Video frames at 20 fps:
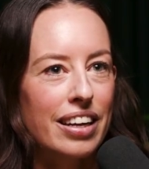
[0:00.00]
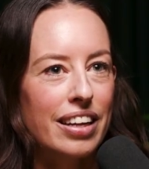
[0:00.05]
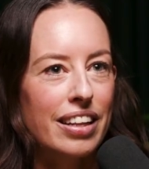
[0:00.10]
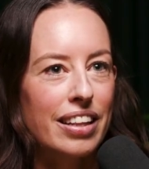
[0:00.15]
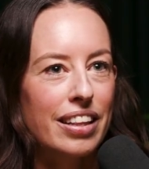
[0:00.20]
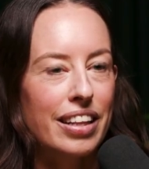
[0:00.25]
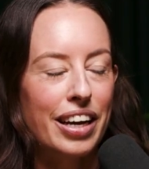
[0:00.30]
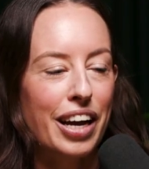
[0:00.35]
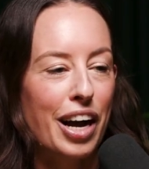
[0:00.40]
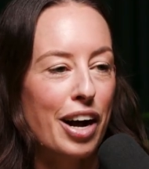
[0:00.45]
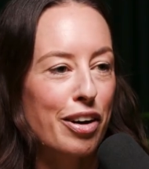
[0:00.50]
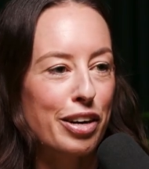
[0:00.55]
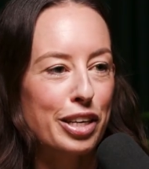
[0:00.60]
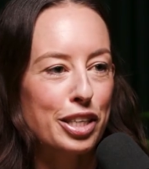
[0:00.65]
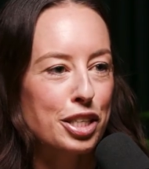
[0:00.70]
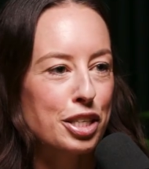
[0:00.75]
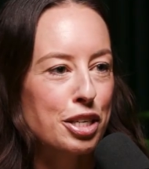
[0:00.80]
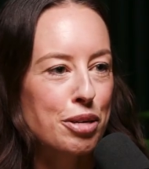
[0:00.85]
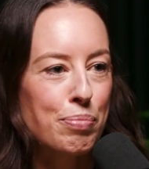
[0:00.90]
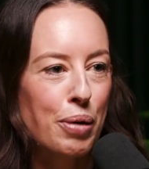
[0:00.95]
the
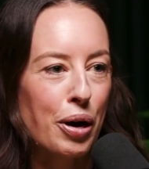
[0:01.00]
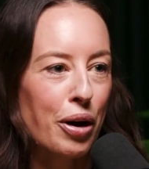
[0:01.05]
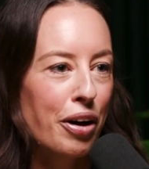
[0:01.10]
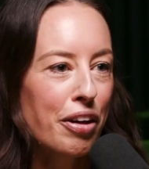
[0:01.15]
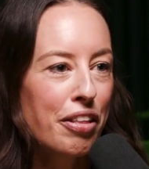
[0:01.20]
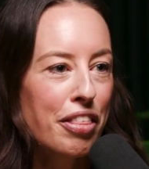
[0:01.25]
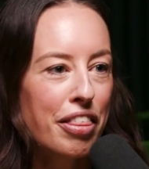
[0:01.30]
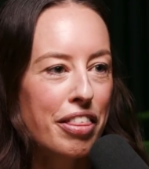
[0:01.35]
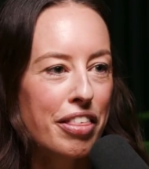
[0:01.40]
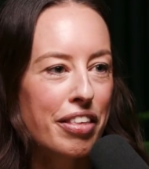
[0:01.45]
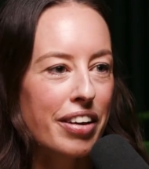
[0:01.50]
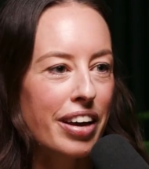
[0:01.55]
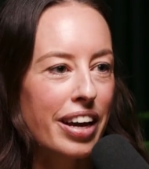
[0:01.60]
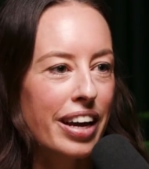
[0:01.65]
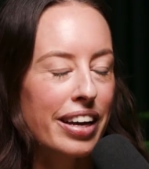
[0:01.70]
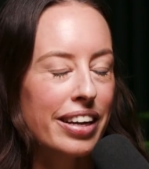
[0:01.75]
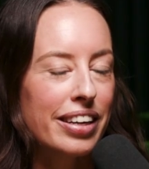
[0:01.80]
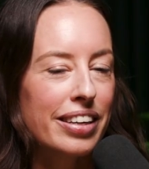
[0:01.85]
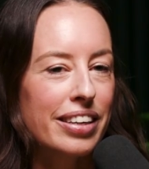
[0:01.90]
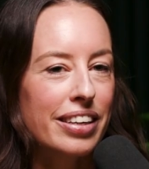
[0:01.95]
courage to birth
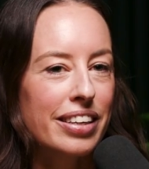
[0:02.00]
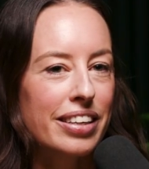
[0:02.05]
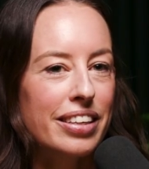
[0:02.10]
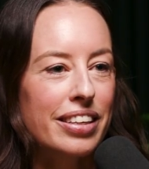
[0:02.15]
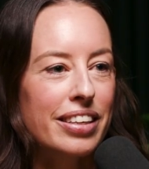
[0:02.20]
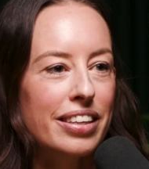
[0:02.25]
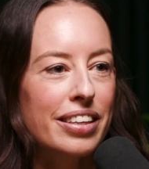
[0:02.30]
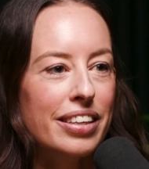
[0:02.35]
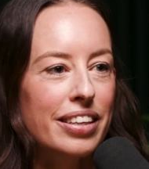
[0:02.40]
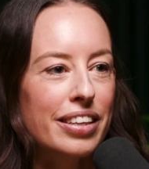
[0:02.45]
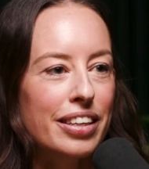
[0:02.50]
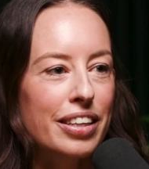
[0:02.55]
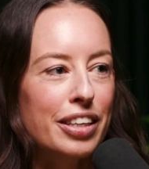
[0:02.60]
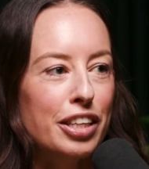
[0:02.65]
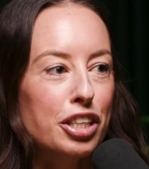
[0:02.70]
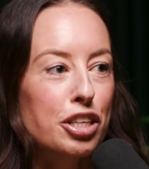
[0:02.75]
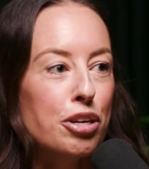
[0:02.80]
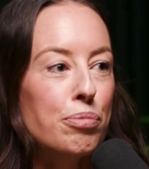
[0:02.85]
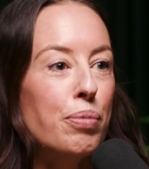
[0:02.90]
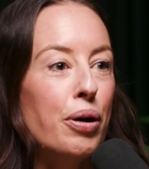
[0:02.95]
and
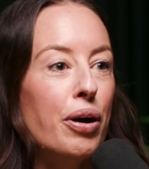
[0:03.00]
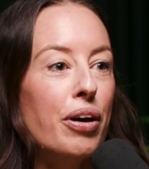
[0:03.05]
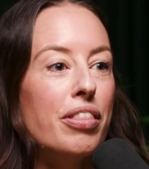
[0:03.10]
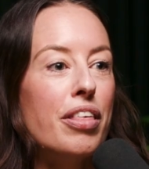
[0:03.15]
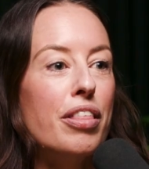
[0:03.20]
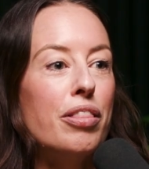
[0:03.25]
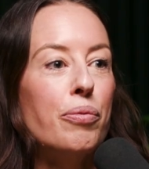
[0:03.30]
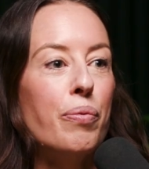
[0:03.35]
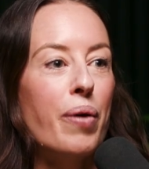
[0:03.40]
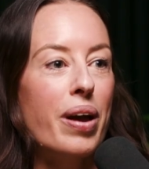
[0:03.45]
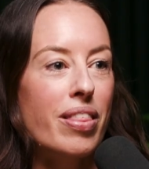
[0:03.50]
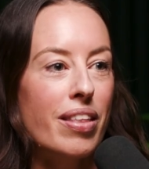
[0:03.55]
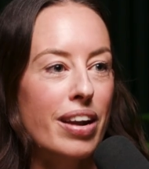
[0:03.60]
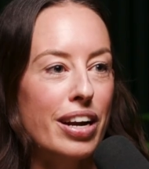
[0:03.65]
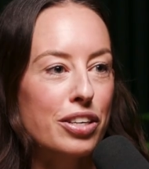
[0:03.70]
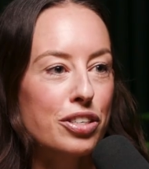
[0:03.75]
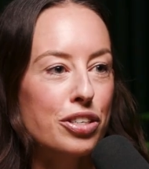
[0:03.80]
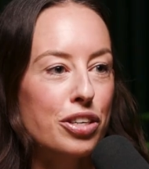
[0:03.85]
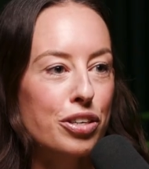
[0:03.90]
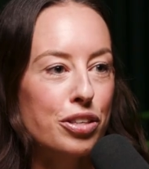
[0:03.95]
to birth in the way that I
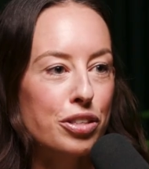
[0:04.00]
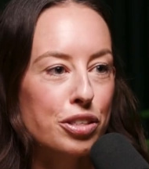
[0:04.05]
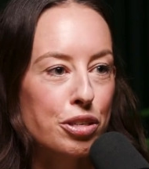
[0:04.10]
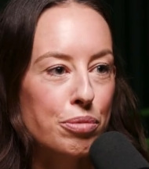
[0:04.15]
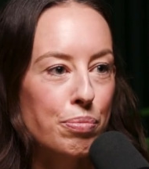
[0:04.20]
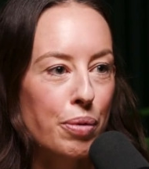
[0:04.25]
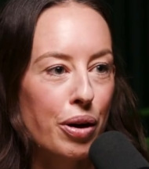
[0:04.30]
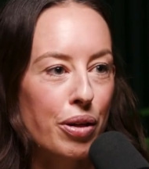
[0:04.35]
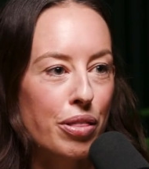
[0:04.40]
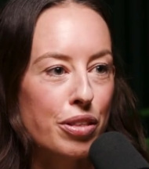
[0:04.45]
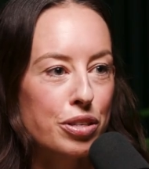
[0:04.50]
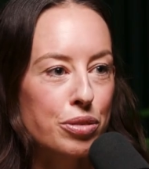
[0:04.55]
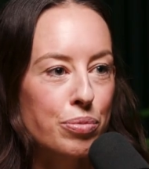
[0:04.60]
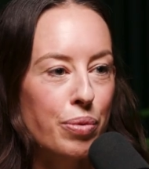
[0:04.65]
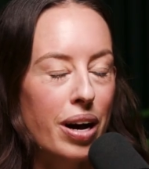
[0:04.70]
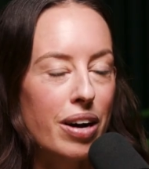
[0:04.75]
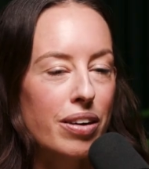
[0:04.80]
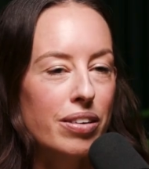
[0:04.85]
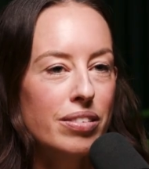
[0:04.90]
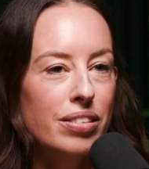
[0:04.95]
chose to birth as
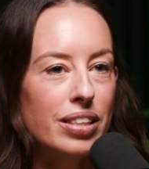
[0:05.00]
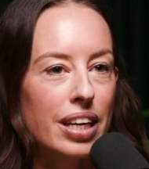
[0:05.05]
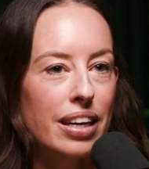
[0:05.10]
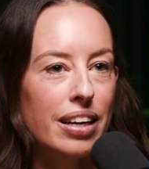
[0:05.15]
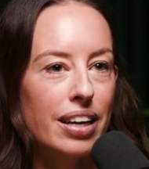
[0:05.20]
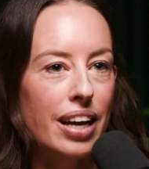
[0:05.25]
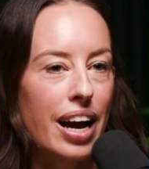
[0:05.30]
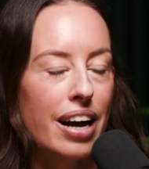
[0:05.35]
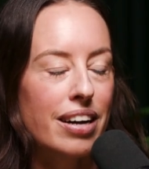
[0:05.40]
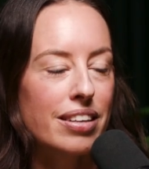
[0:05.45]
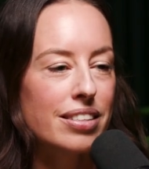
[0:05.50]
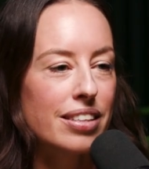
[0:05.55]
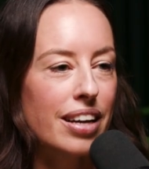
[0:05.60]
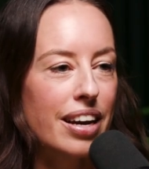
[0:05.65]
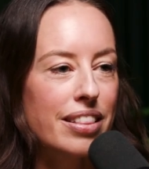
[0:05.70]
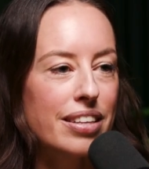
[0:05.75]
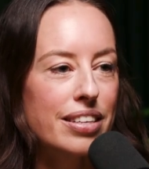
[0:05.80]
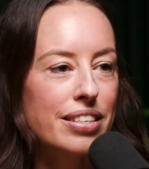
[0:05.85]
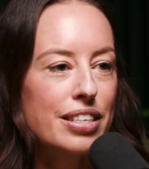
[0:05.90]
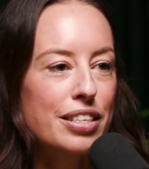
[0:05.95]
well, like
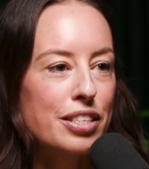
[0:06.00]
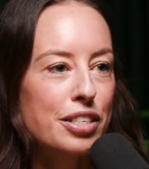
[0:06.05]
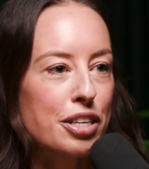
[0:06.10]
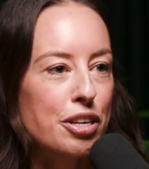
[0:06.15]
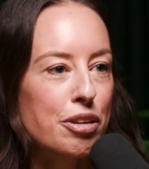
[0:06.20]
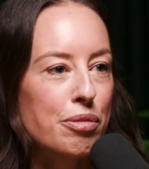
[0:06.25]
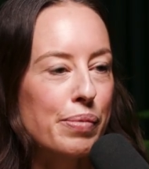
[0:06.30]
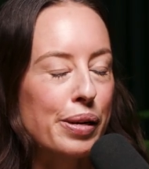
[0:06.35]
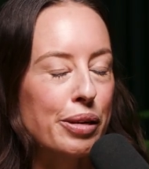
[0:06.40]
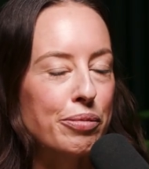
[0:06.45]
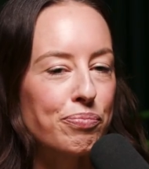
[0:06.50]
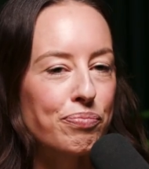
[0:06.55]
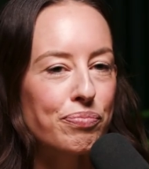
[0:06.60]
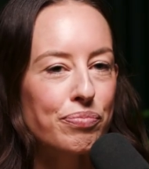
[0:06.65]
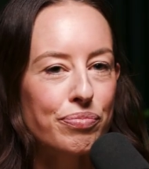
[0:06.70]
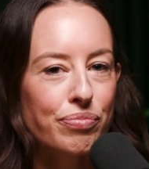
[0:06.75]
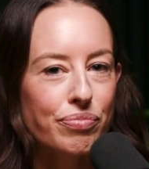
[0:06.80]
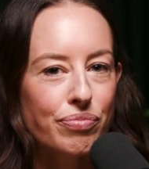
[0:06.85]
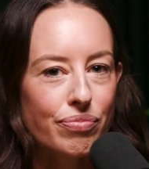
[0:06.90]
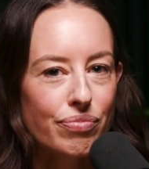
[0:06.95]
outside the system and,
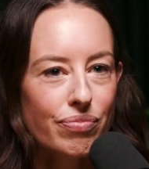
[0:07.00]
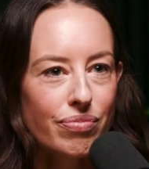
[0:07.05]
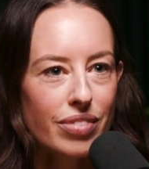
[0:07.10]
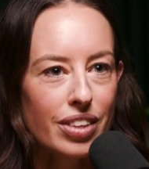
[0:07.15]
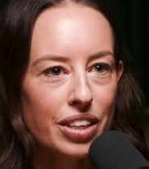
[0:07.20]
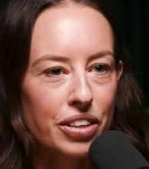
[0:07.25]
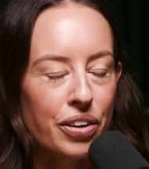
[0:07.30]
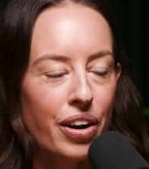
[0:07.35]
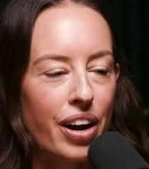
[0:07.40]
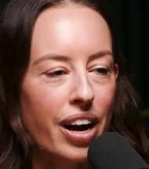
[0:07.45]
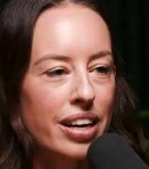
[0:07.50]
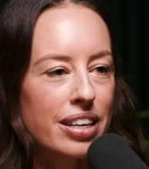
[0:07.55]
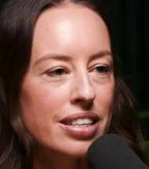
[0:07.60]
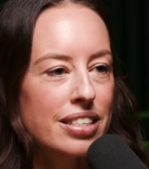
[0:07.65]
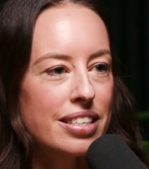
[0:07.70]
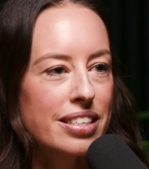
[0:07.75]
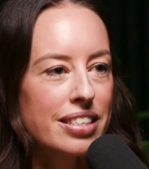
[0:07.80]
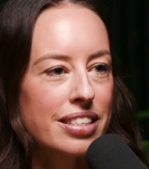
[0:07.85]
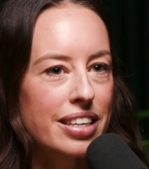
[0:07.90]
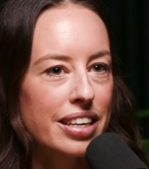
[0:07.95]

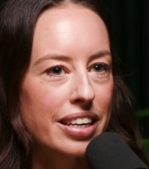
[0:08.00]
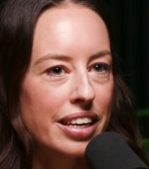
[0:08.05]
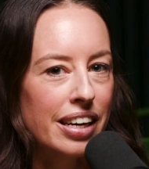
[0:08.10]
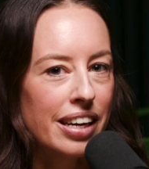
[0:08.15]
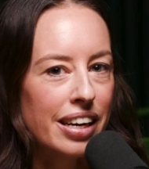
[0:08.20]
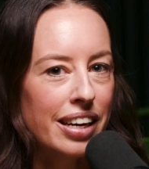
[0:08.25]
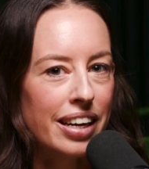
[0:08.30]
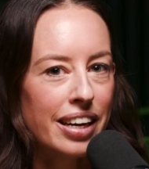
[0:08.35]
unassisted.